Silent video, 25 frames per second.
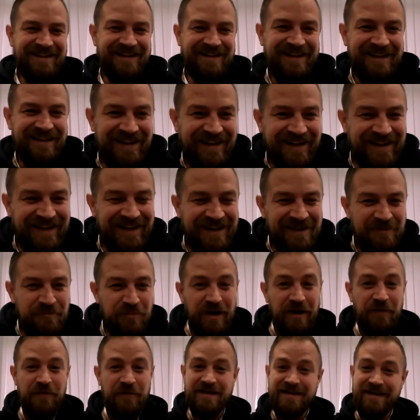
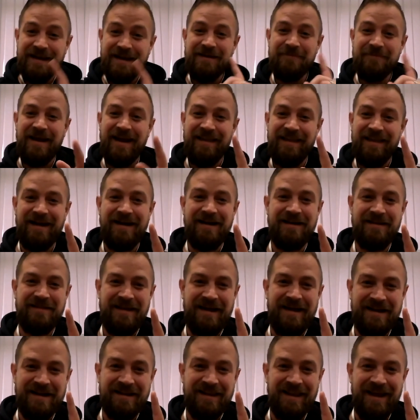But if you didn't make
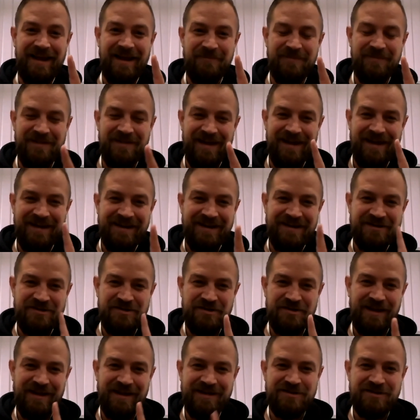that claim, then
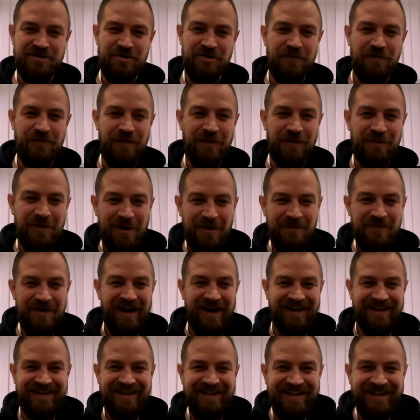it's your fault, not mine.